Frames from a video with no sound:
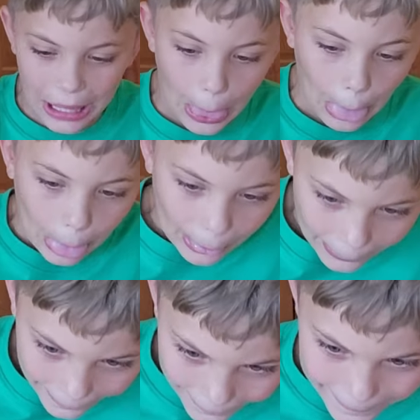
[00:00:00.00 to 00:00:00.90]
I do not
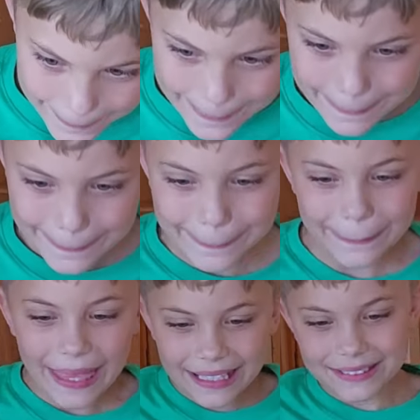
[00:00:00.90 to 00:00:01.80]
like it either.
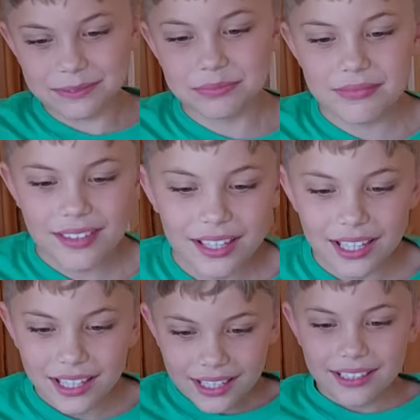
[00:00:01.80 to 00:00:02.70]
Okay.
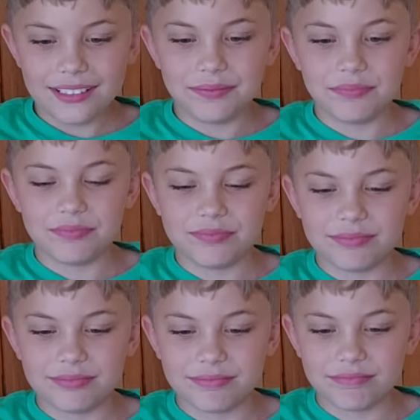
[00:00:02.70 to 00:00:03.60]
Next one's another
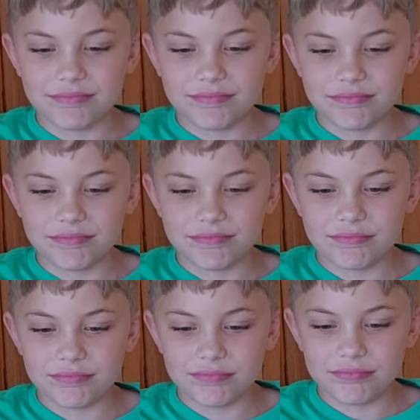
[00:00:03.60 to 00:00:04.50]
clear theory one.